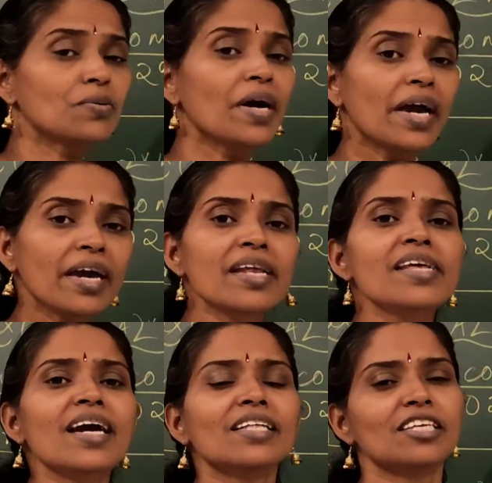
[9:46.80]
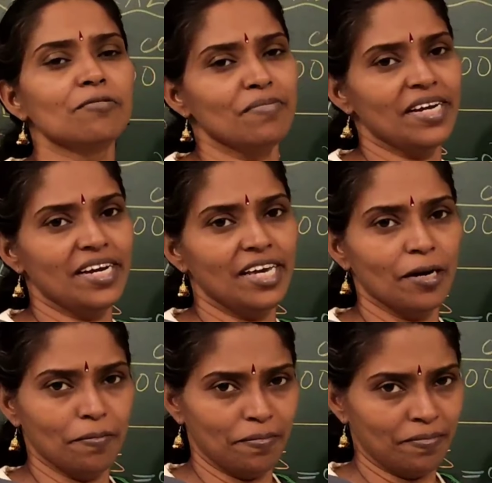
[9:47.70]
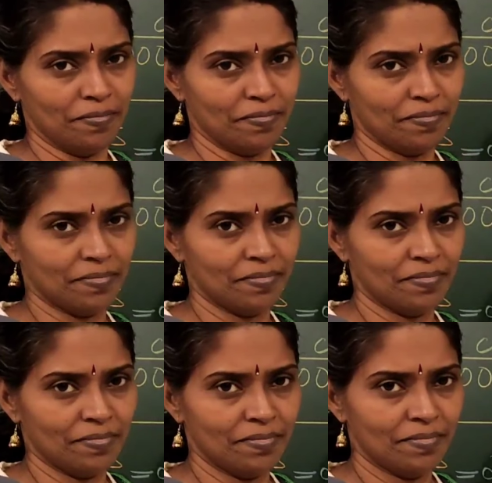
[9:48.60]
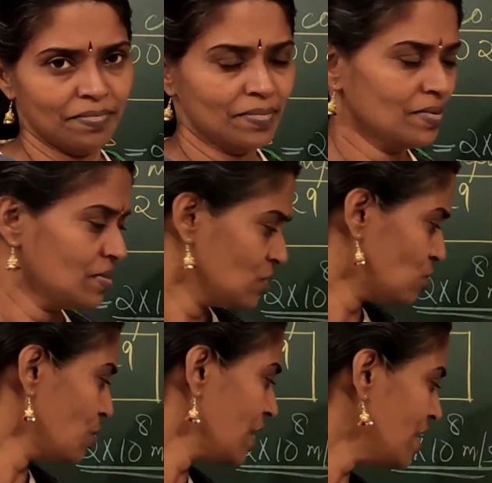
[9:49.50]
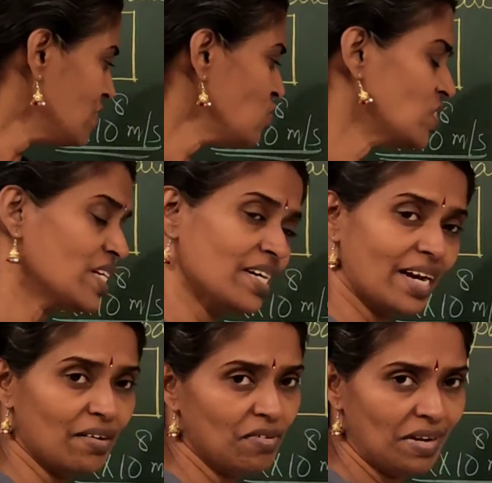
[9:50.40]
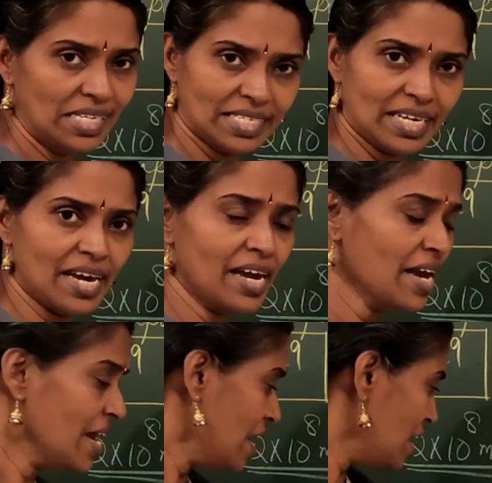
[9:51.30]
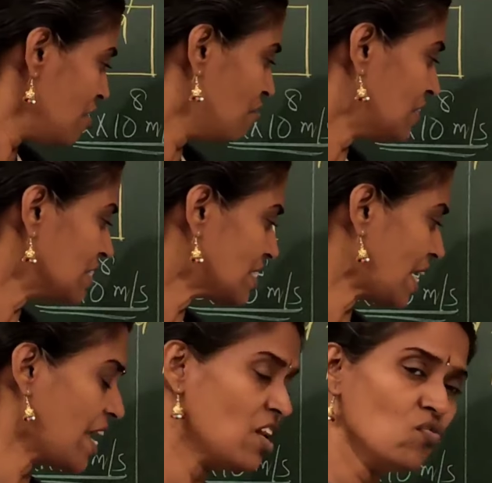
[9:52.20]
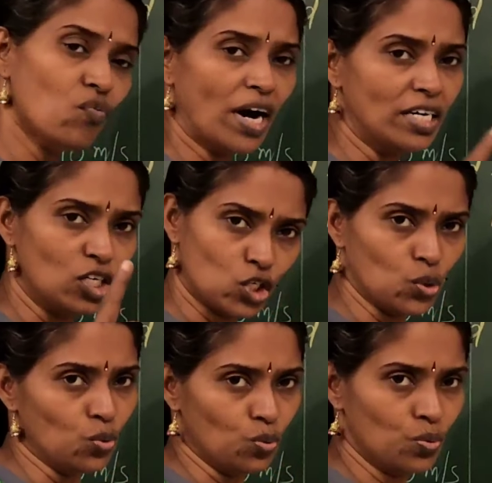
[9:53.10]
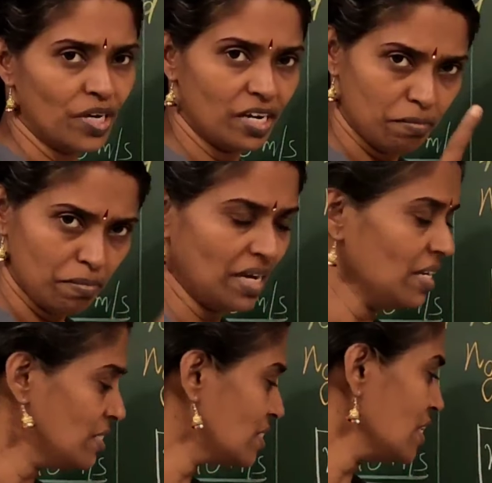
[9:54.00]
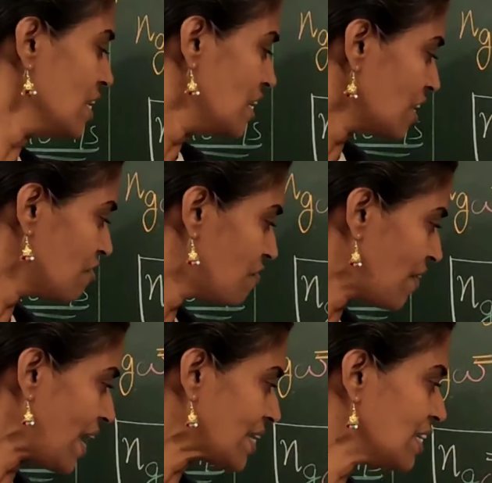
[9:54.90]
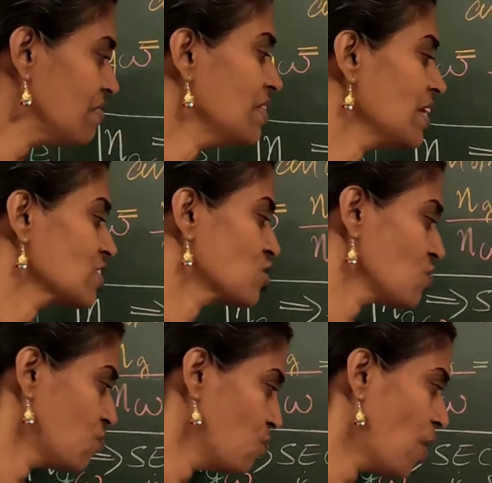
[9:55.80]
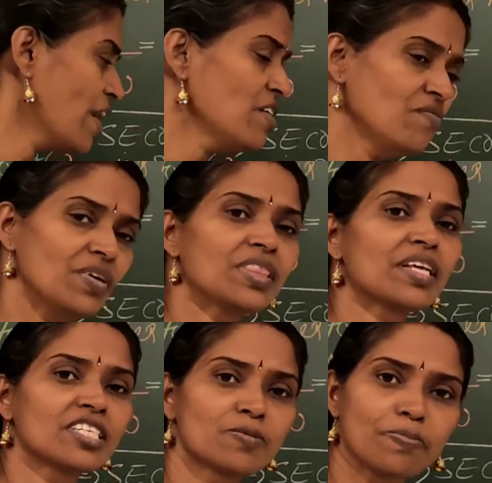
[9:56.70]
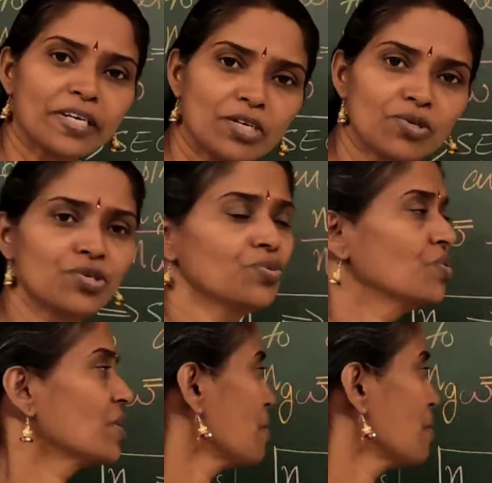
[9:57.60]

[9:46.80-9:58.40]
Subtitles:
to any other medium. So in general we will say if it is N12, it means refractive index of 1 with respect to 2.